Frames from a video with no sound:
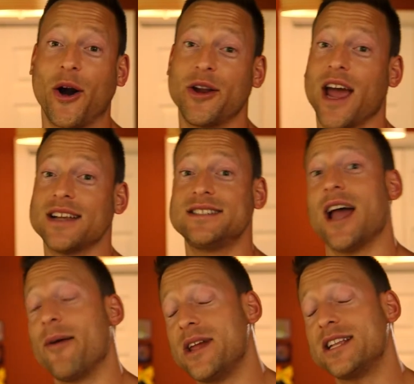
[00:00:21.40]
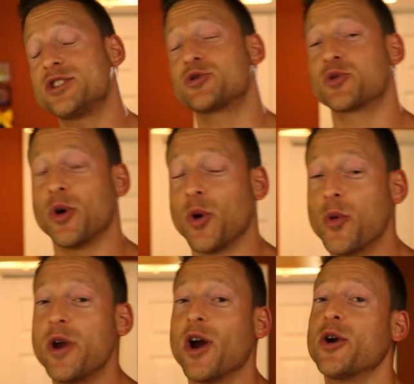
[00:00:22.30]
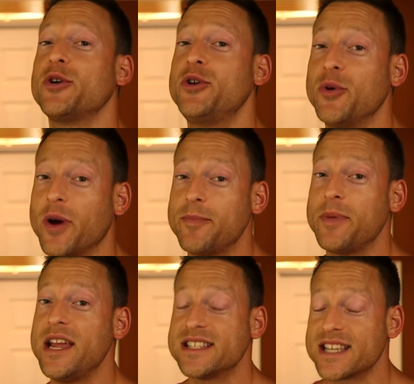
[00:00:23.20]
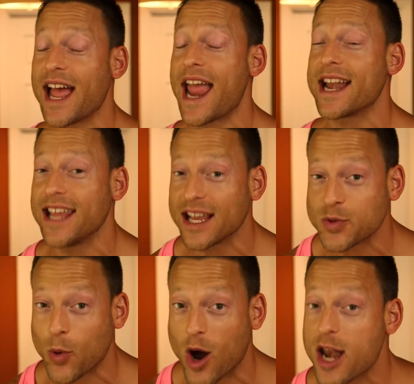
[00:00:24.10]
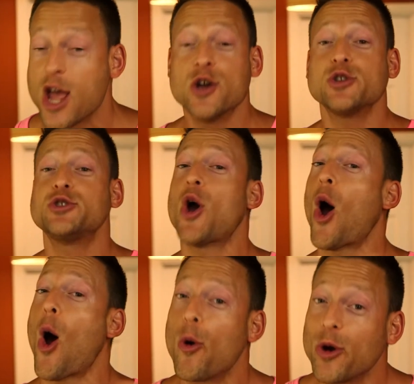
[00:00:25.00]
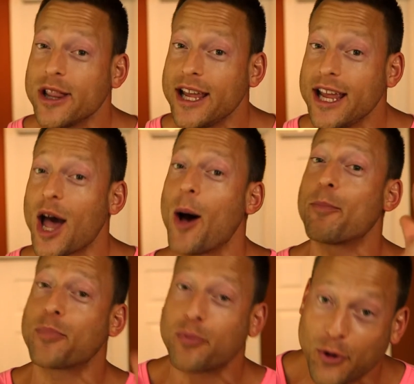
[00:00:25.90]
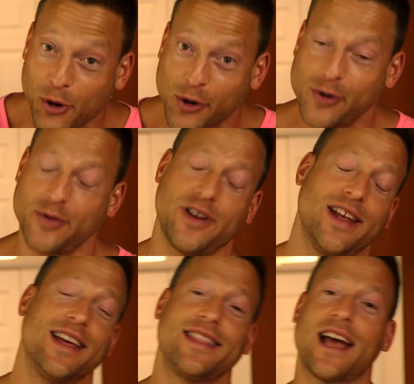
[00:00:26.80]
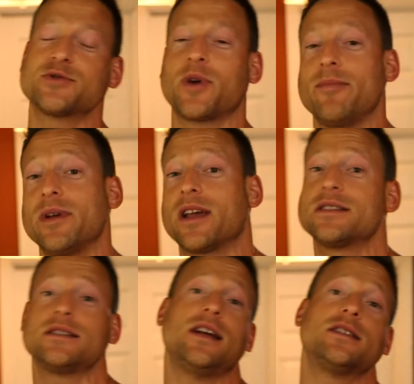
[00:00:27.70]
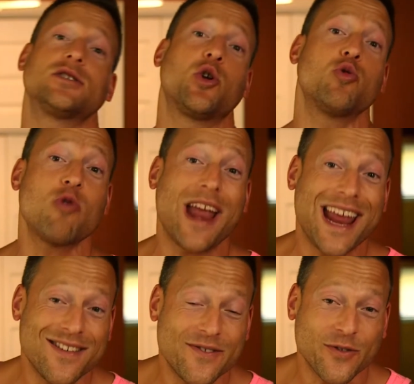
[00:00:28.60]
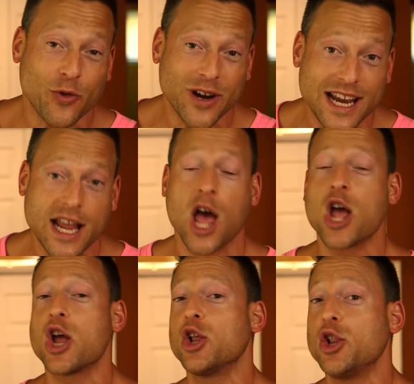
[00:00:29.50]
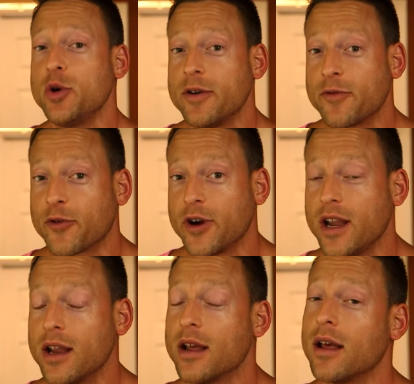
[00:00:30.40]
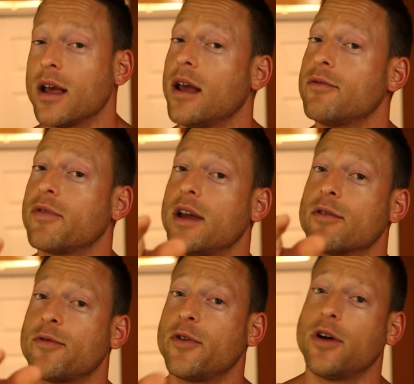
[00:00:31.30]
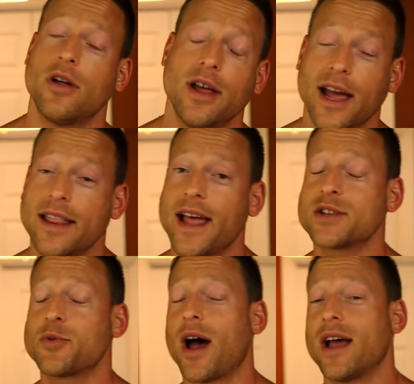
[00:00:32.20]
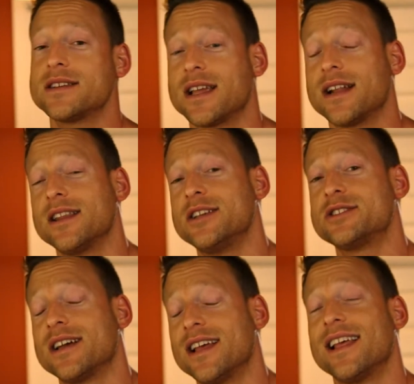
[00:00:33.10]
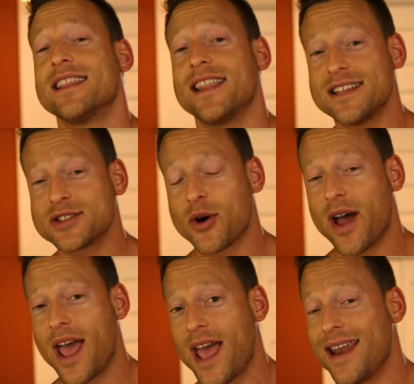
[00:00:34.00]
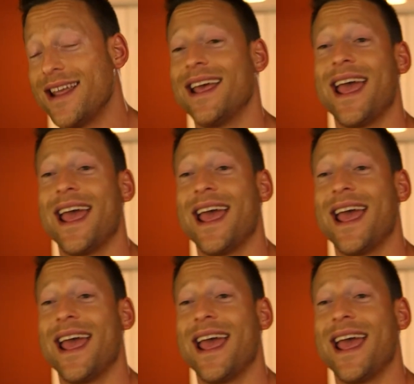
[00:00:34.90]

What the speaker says: right, you guys, yep, it's true. We are doing pizza, and guess what? Totally approved. That's right, because it's grain-free, gluten-free, and flavorful. And that's why I said, Alicia, let's go ahead